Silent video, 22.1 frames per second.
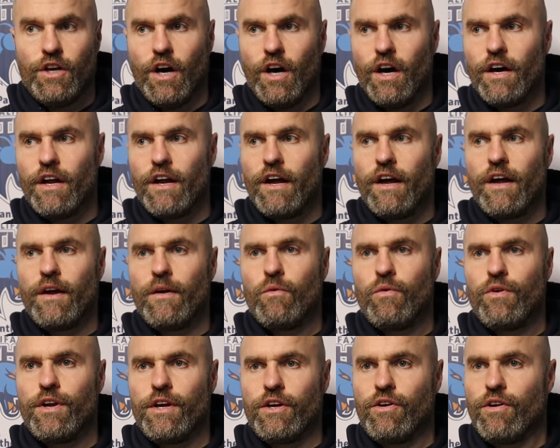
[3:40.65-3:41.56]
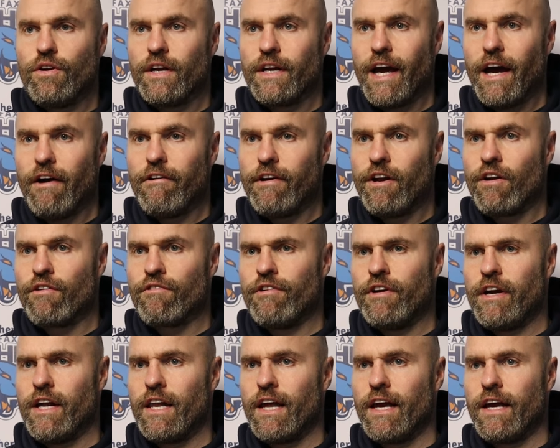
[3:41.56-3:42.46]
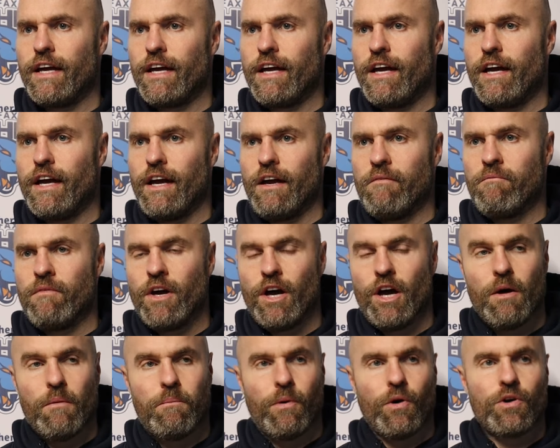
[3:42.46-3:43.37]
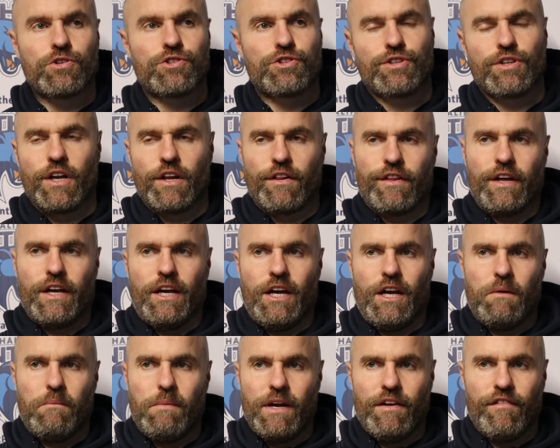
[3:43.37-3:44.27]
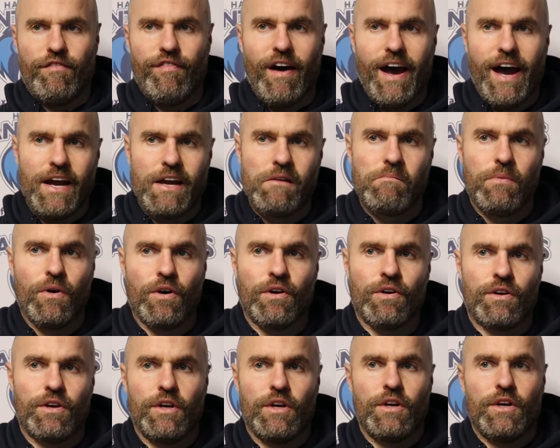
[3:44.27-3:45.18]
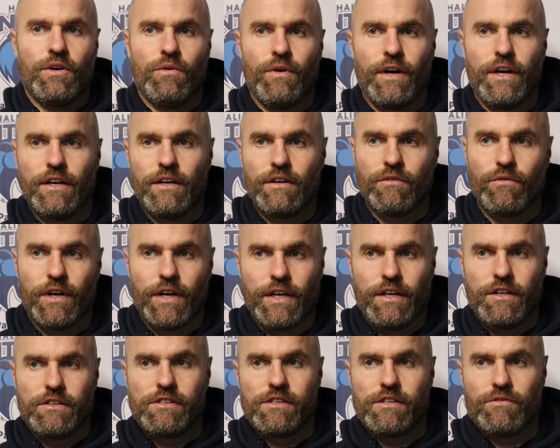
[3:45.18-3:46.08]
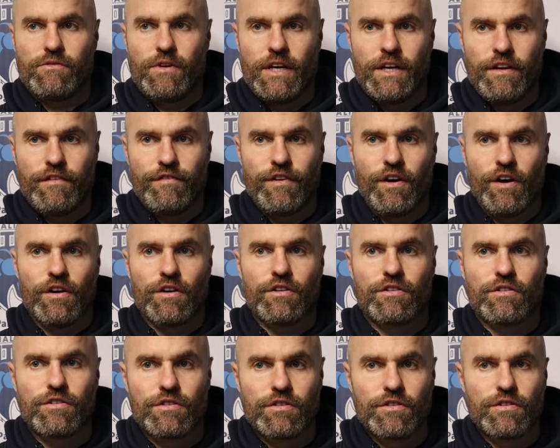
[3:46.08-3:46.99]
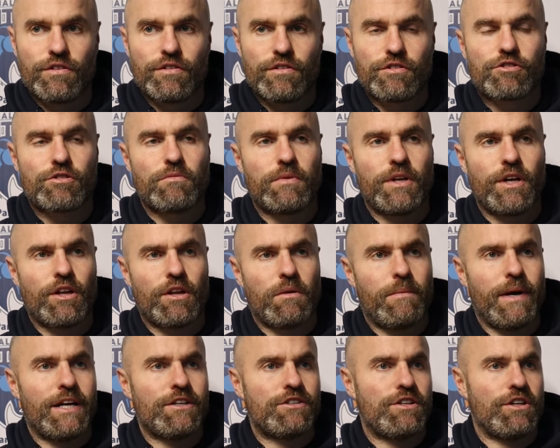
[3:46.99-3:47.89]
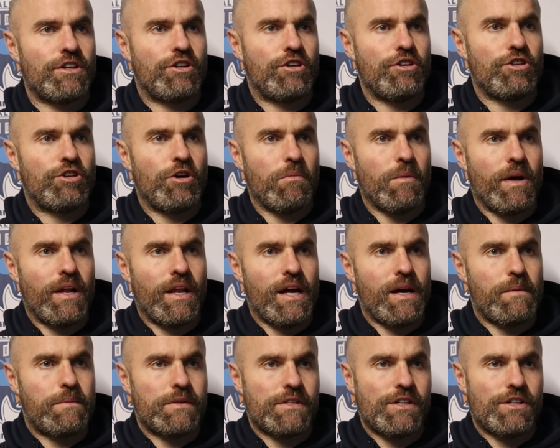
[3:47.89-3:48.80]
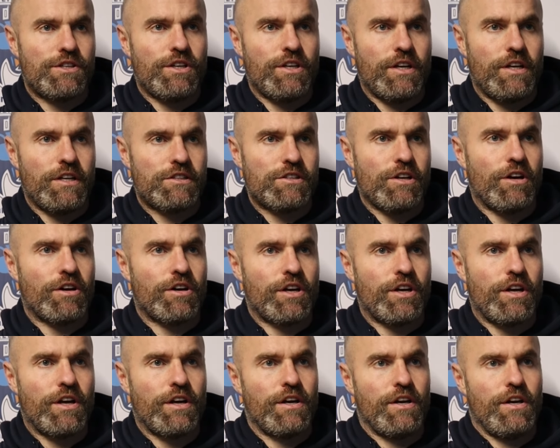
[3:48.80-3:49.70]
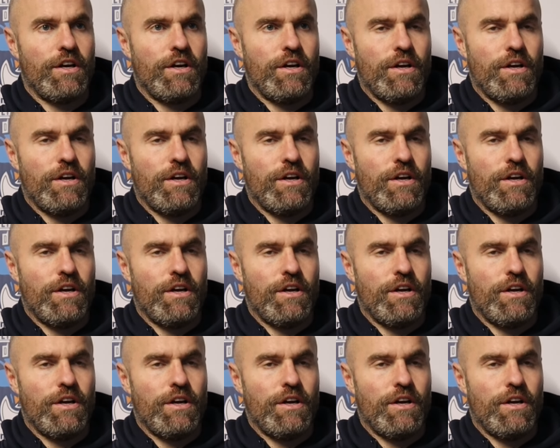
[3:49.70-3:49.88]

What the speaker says: No, Woody could have carried on really at a push, and I think he'd have been fine. But when you've got somebody on the bench that can come on that position, it's not going to